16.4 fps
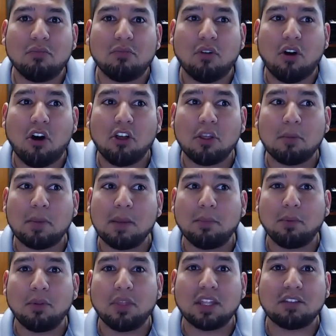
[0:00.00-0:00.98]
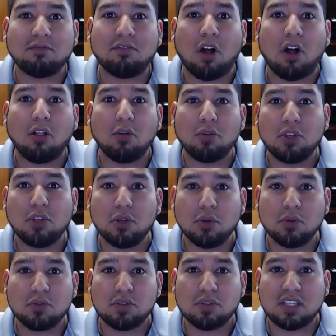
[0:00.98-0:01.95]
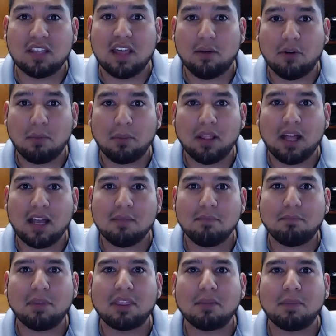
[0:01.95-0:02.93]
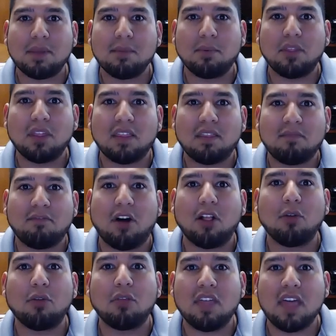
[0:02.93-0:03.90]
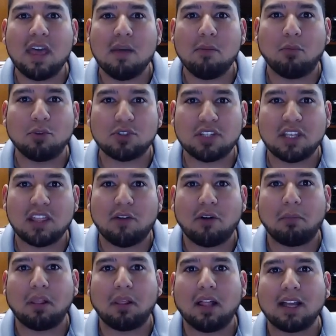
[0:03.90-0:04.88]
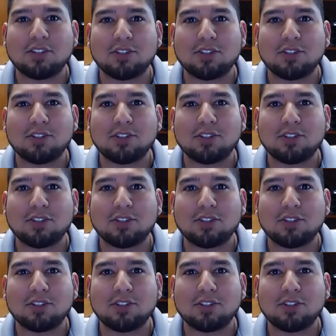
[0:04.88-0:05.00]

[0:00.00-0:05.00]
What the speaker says: all the people that follow you see that reply, but the people that follow them will see that reply.